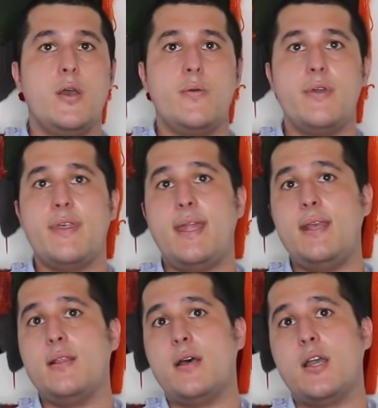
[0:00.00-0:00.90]
With any
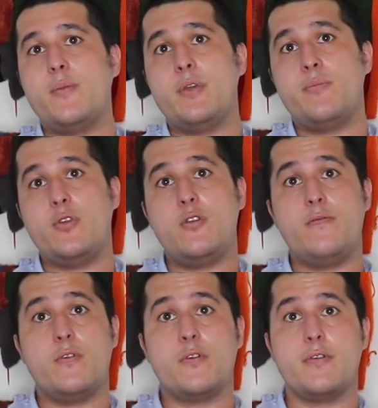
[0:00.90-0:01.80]
luck, my
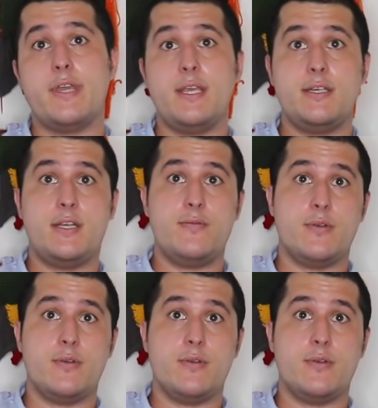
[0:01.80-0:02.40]
beautiful creation